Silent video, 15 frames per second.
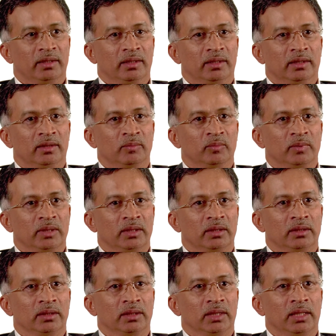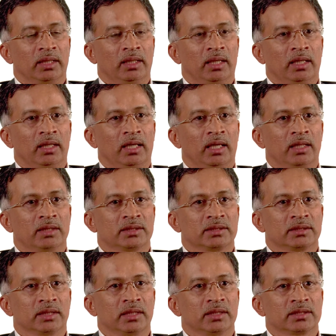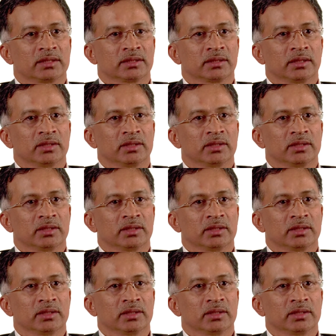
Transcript: Um, uh, it, it. It's it's